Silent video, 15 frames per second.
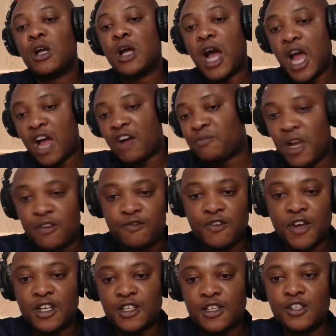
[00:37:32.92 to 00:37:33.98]
I have my
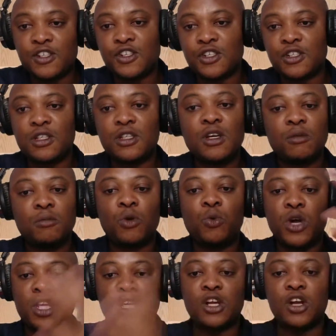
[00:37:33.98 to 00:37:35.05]
InvestEngine. But
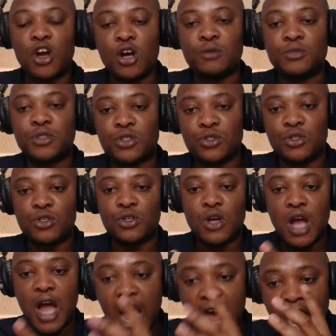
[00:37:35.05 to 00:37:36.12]
when it comes to
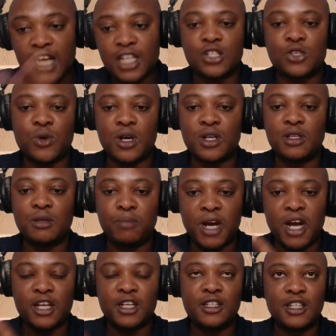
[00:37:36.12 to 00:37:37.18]
actually
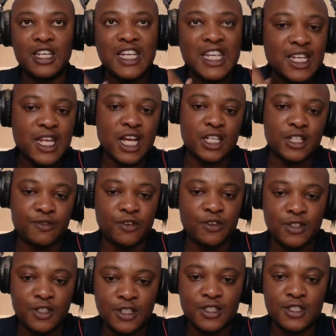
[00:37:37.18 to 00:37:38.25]
buying index
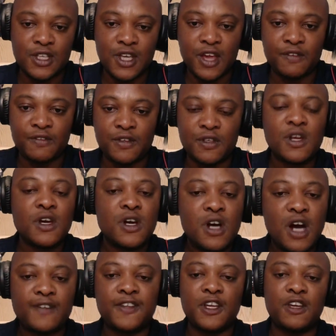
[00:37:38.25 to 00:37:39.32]
fund ETFs,
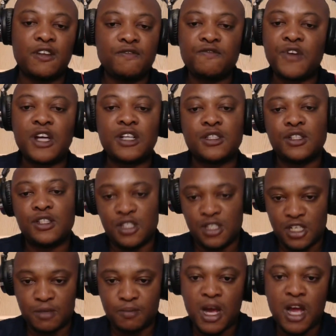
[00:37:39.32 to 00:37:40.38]
I think InvestEngine
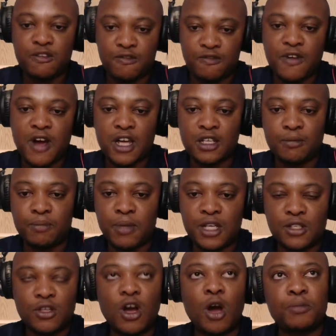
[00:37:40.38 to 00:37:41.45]
is by far the
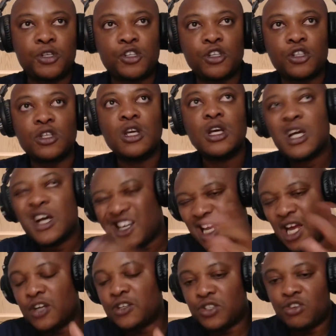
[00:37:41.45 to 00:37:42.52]
best option. And
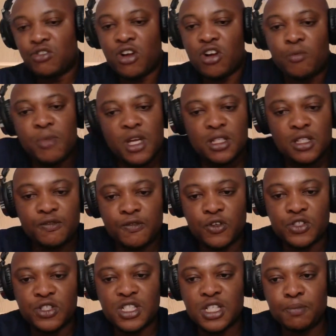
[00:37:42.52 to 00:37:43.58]
I also recommend it for
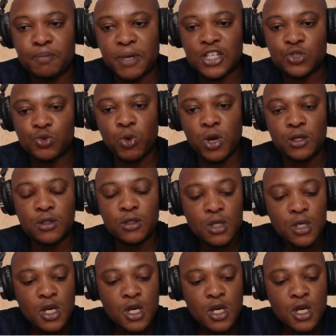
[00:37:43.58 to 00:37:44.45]
SIP as well.